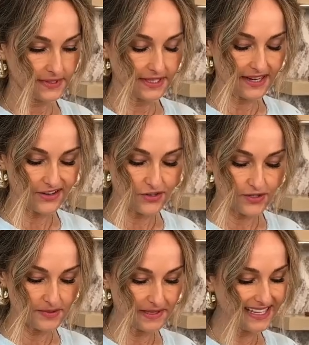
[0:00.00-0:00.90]
Look at how
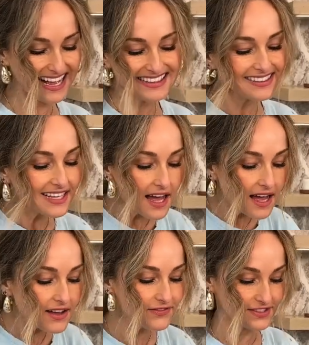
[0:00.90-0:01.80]
crispy. I
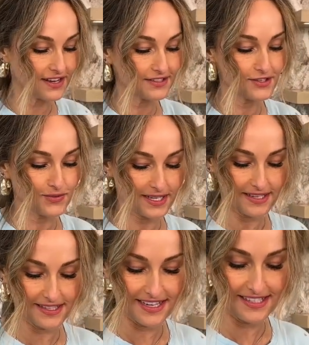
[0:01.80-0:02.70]
love sausage when it
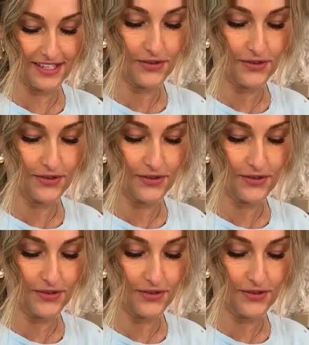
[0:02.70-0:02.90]
gets nice and